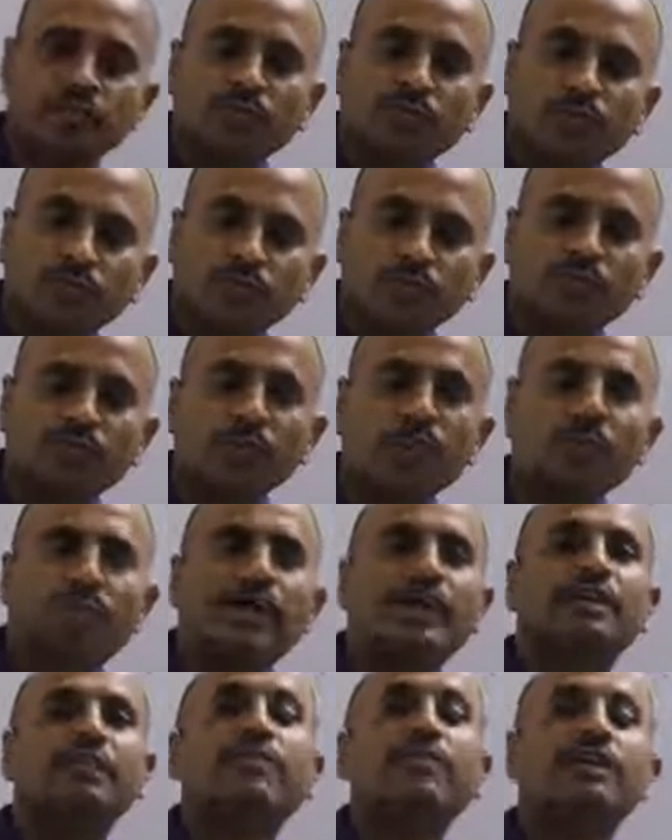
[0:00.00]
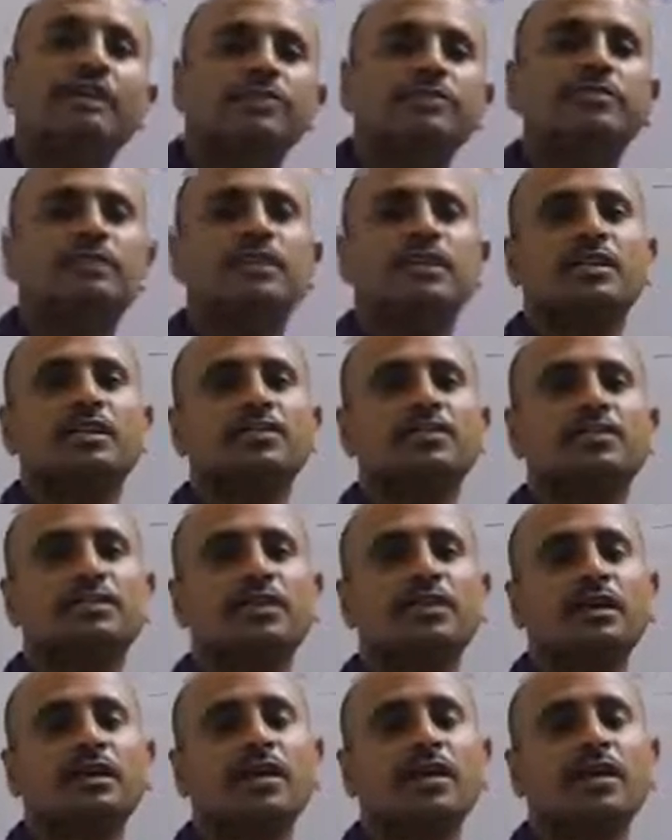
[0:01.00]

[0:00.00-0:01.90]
move by themselves